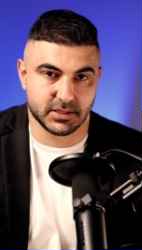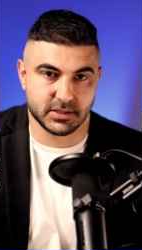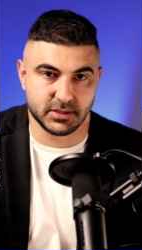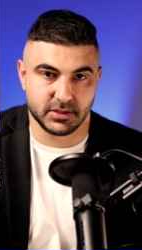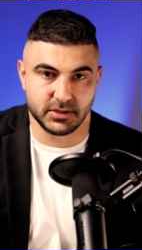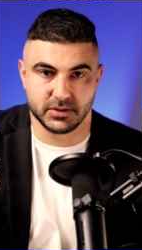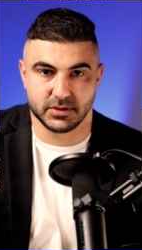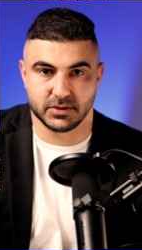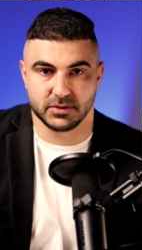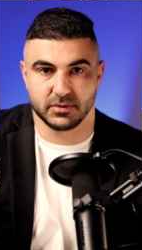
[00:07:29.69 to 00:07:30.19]
You
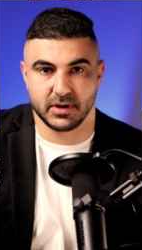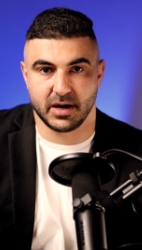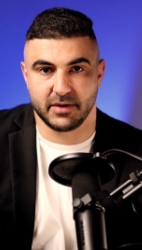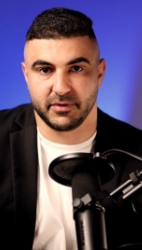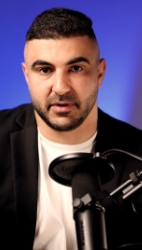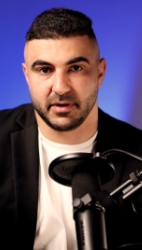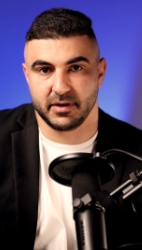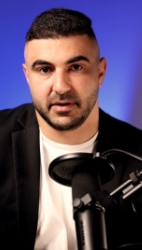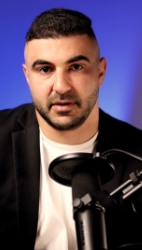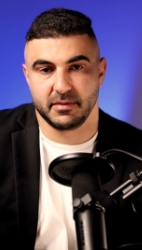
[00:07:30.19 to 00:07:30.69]
still have
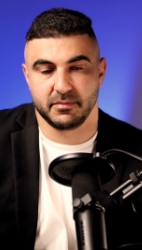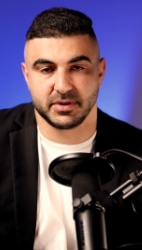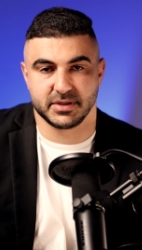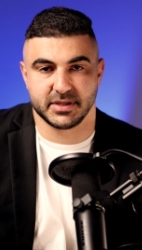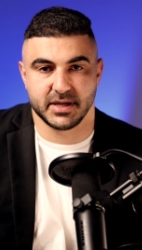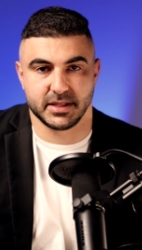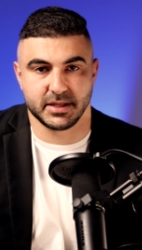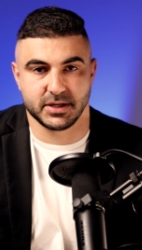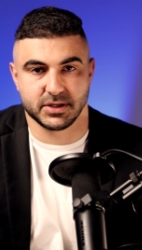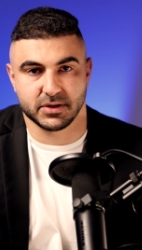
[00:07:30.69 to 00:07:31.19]
a
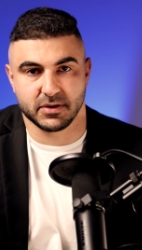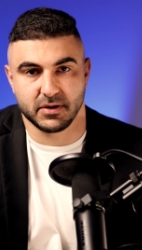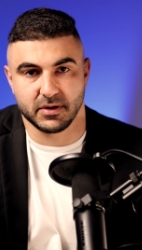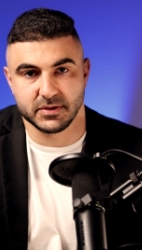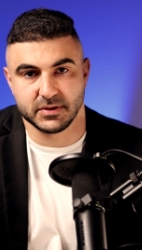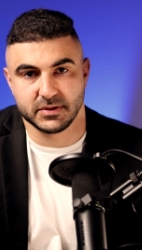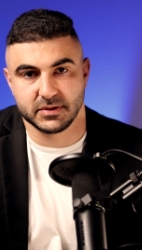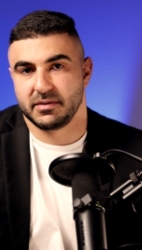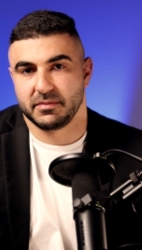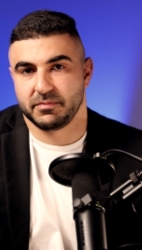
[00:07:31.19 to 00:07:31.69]
percentage
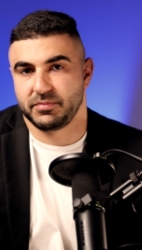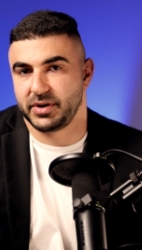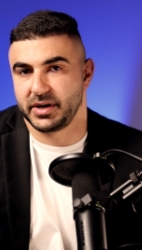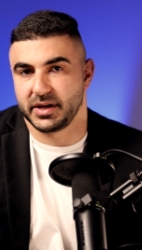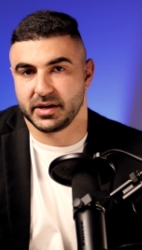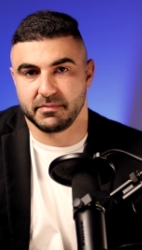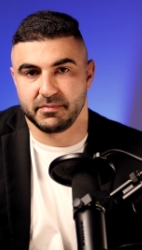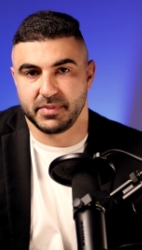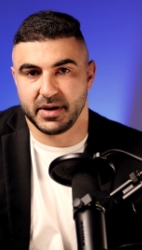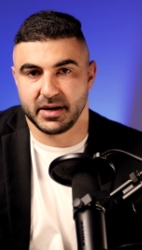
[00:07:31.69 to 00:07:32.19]
cost, pretty
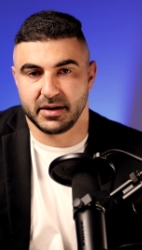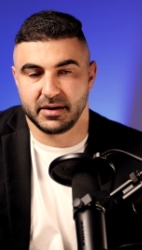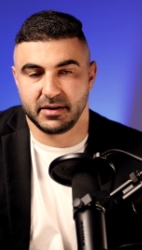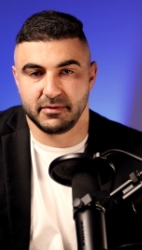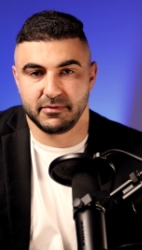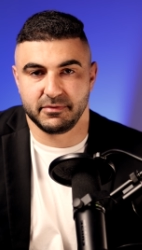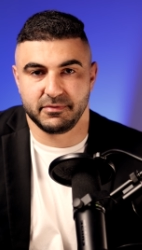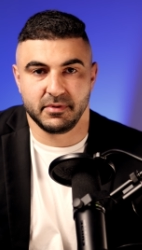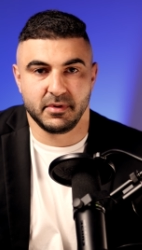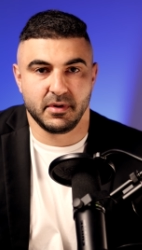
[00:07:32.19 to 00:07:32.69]

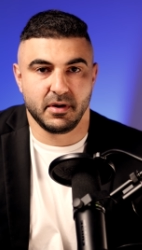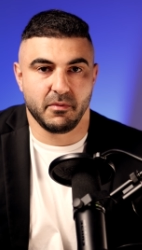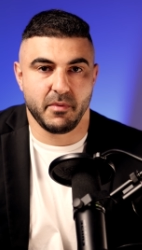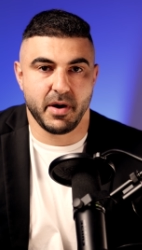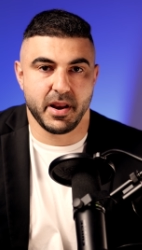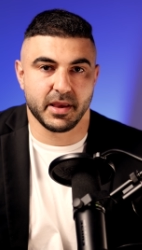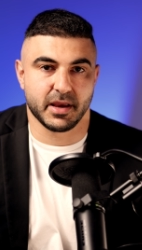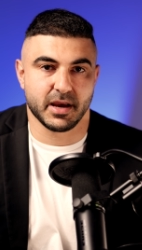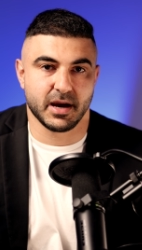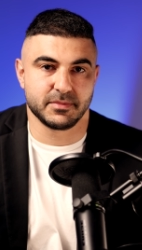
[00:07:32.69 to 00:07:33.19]
competitive when it
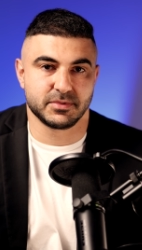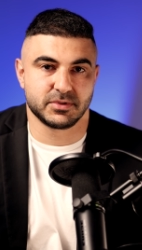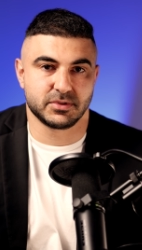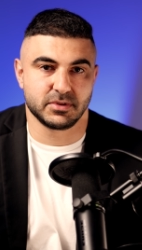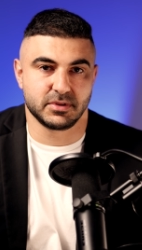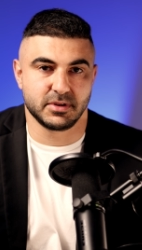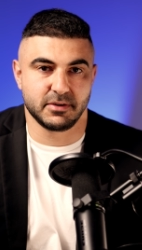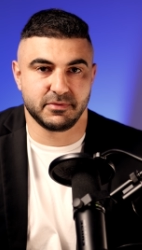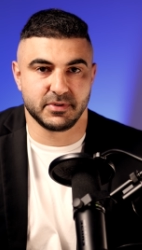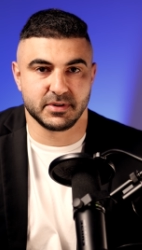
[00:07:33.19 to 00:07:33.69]
comes to
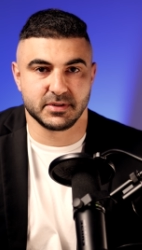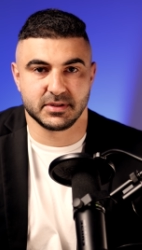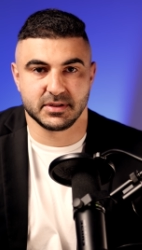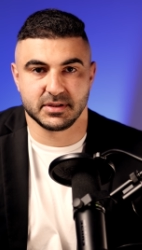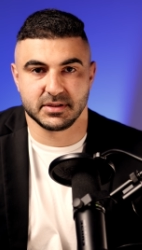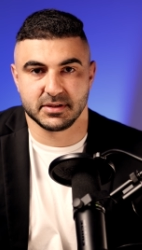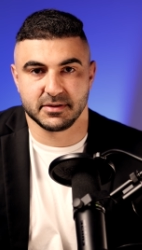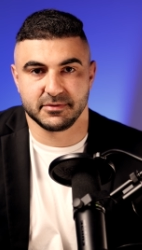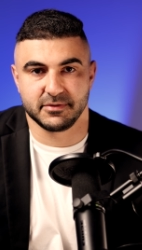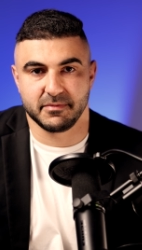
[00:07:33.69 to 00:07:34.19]
differences
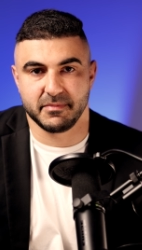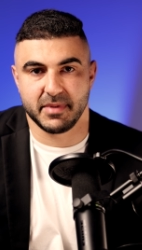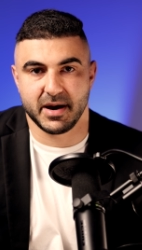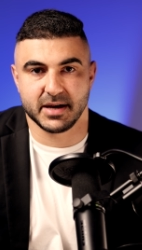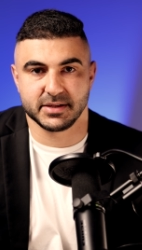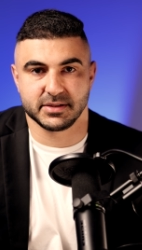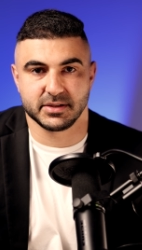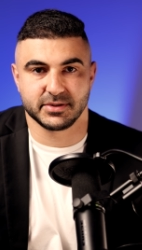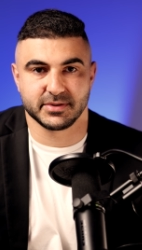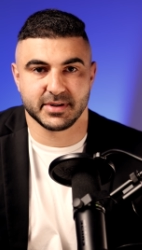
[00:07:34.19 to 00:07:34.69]
of a
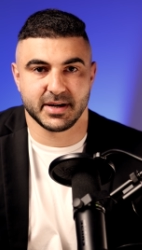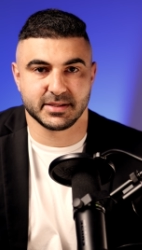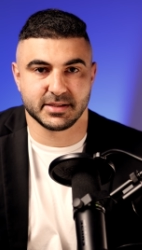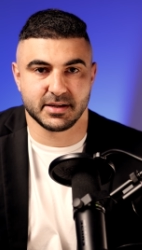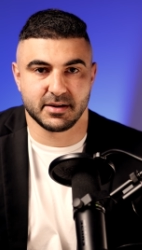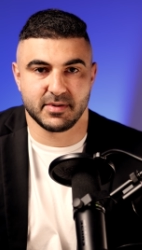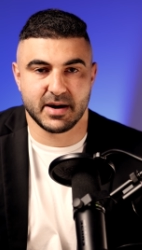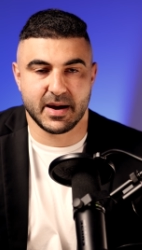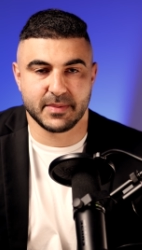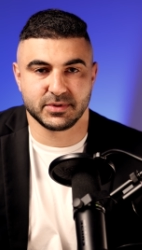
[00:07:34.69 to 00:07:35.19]
master trust and a
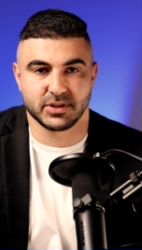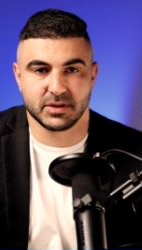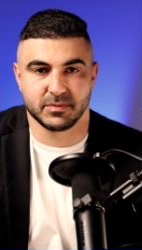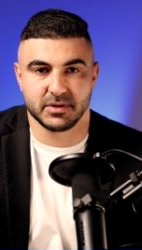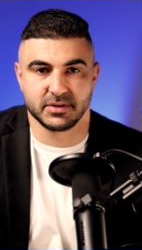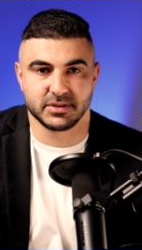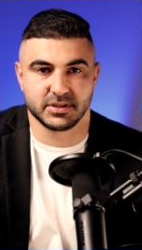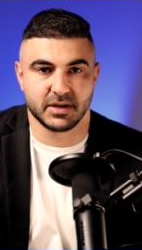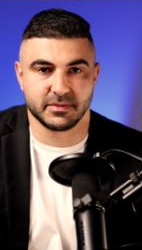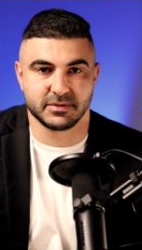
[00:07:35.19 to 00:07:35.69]
wrap super in
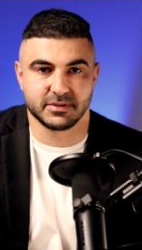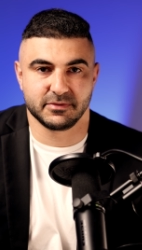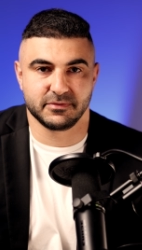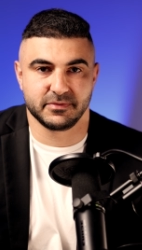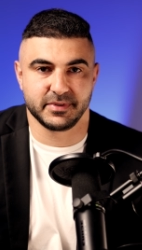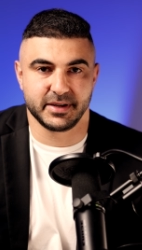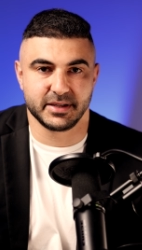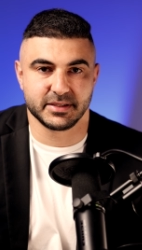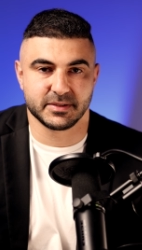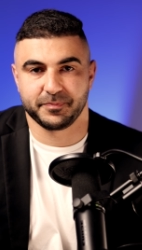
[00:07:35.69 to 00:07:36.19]
terms of
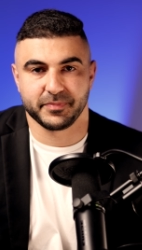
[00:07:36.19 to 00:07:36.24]
fees.